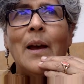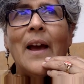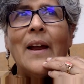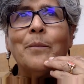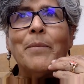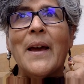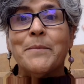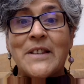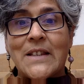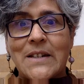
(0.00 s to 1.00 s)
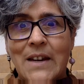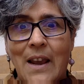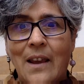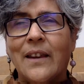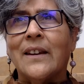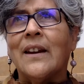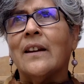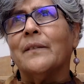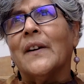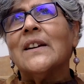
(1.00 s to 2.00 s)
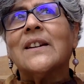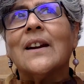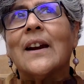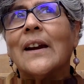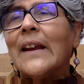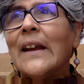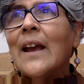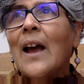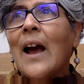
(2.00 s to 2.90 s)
and by mistake, inadvertently,